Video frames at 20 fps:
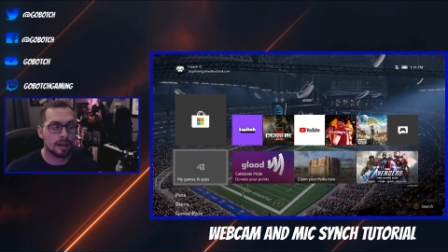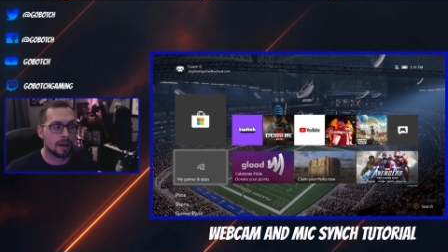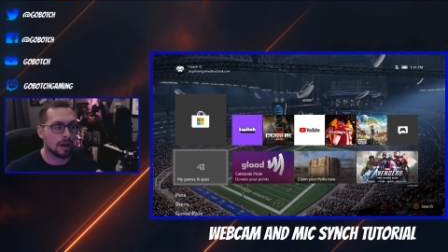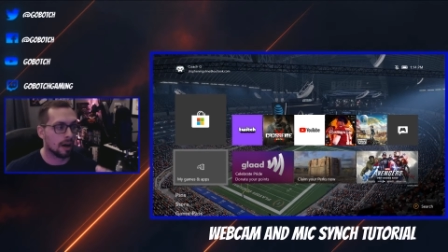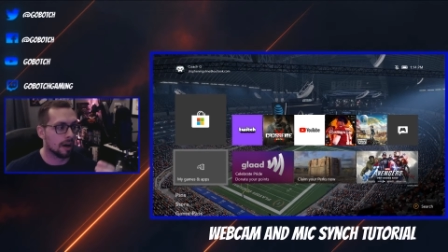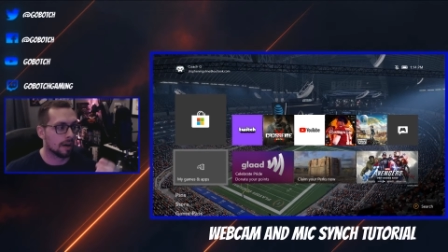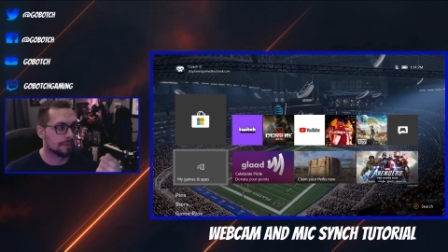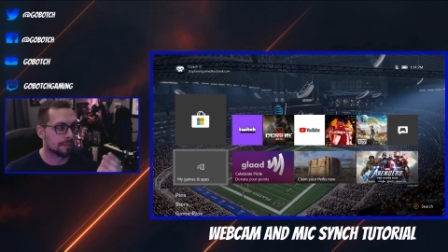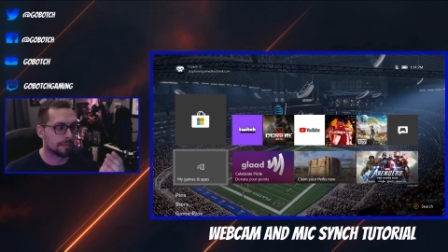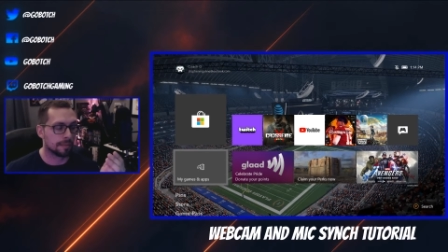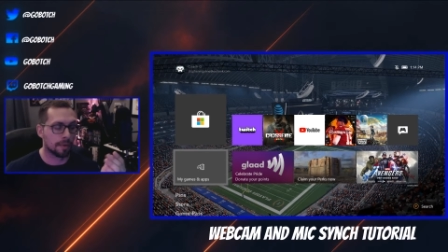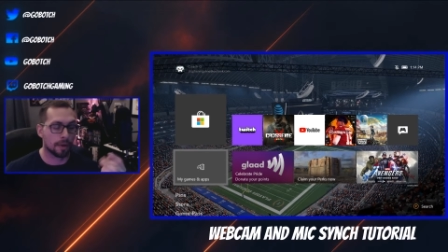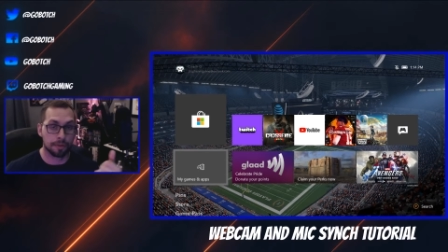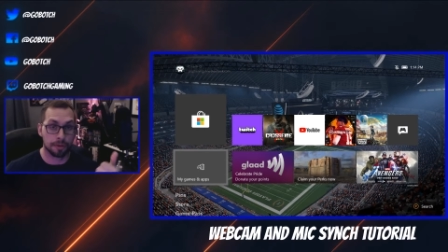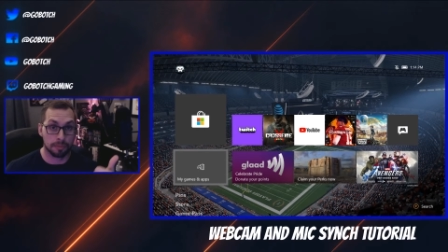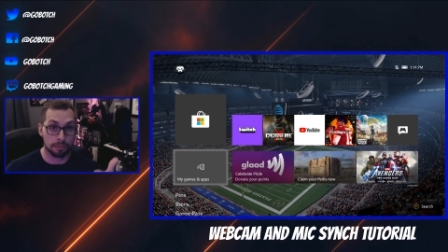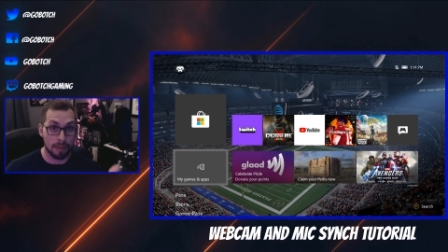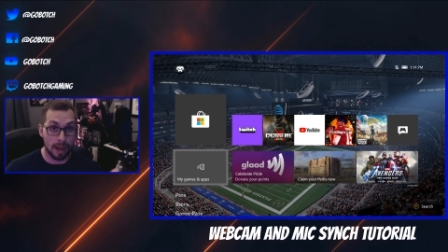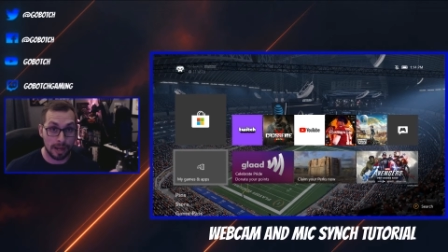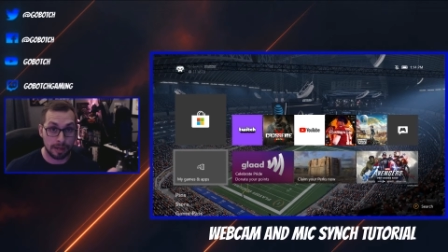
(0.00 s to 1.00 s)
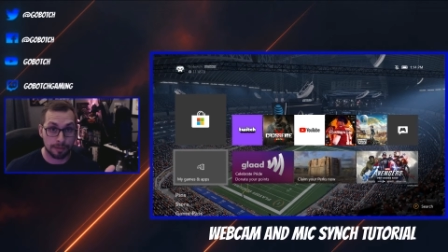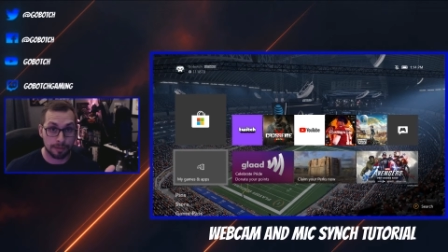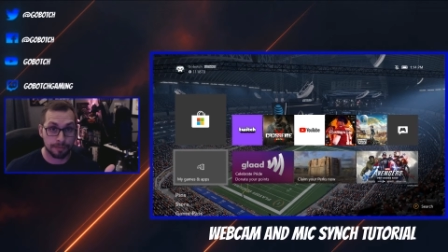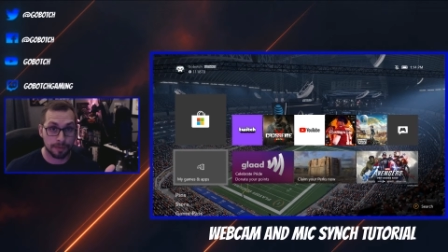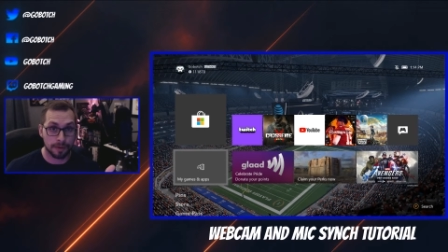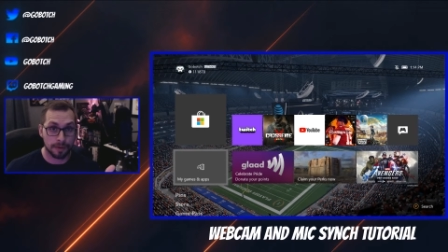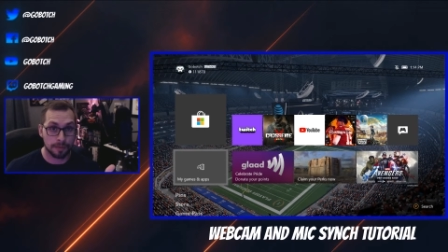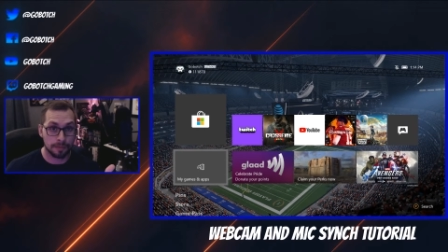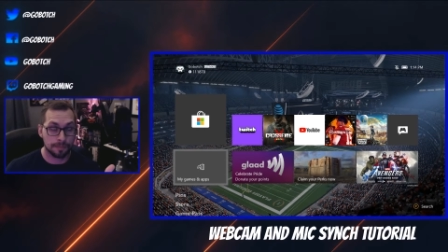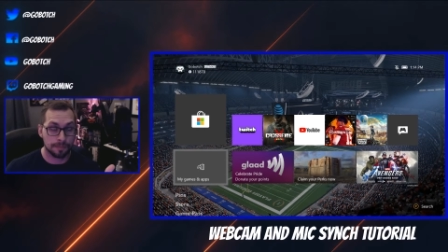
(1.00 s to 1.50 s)
uh, for both your
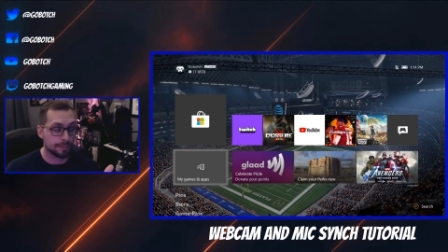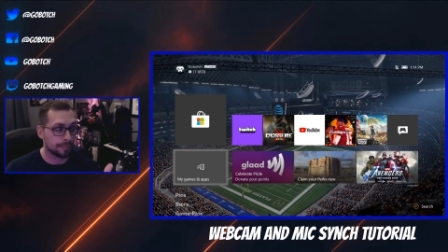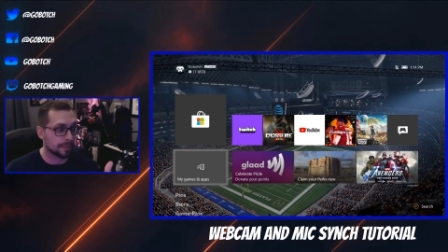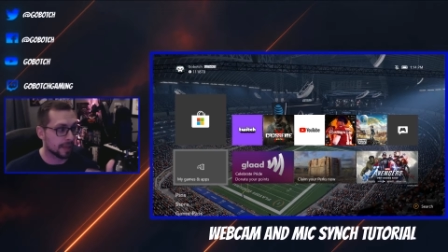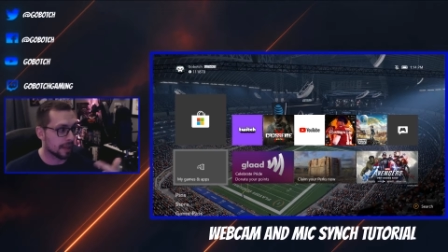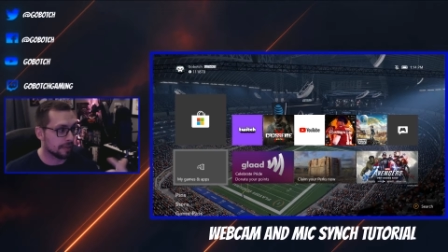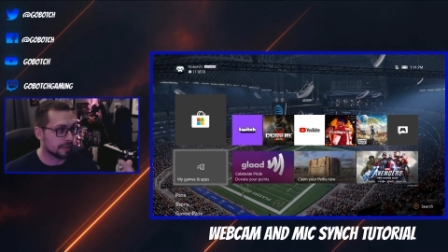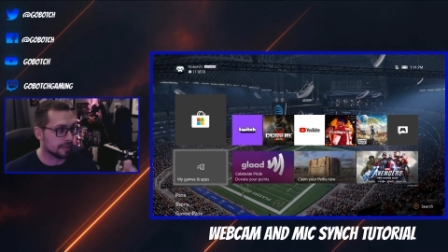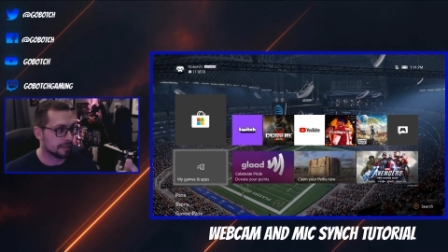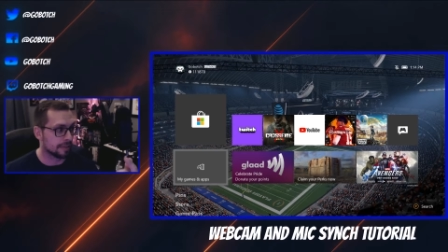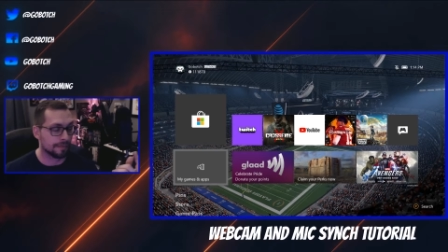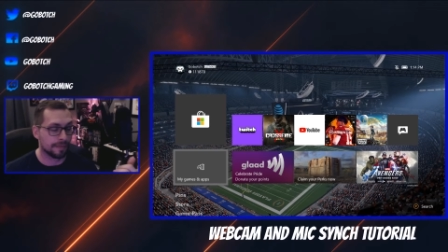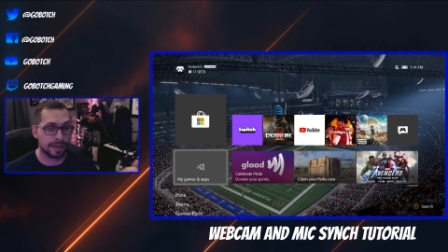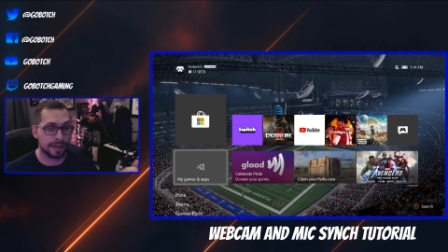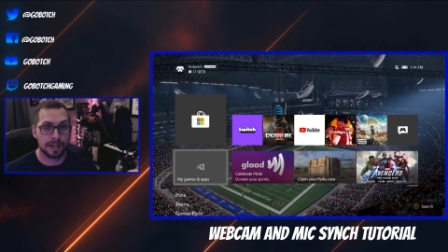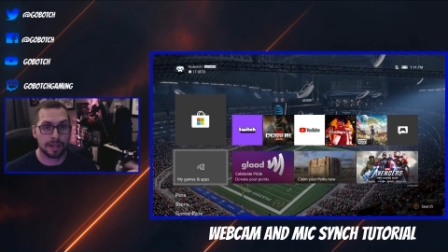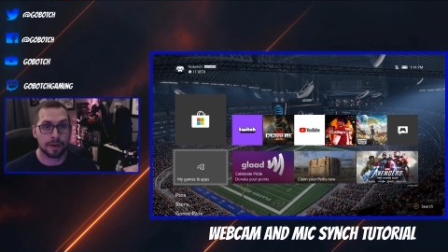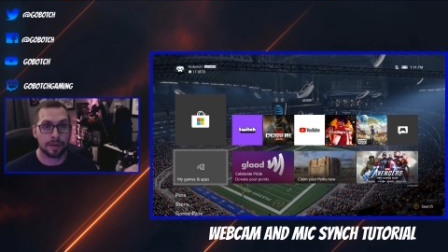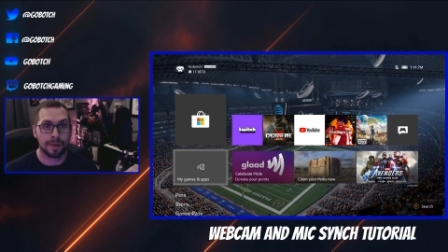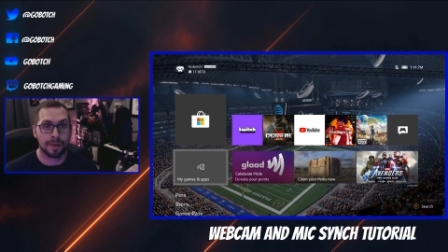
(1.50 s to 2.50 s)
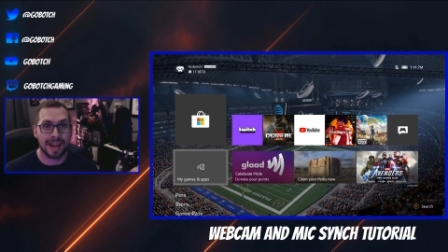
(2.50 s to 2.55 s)
microphone and then the video